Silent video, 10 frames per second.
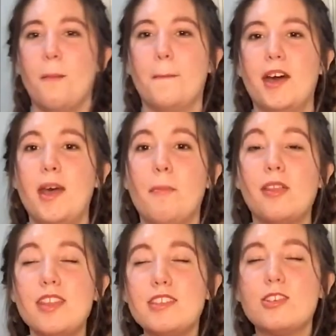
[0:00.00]
But
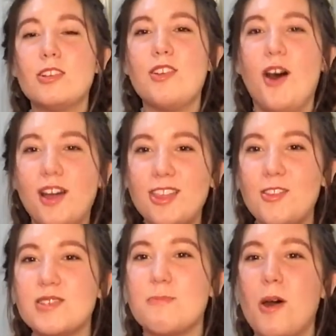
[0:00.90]
please turn on
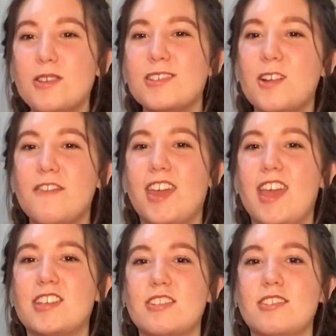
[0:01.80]
those post
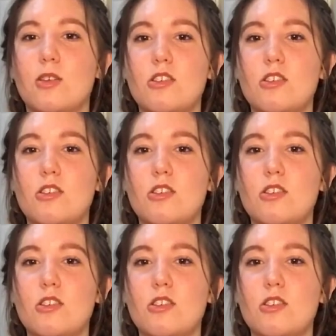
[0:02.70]
notifications so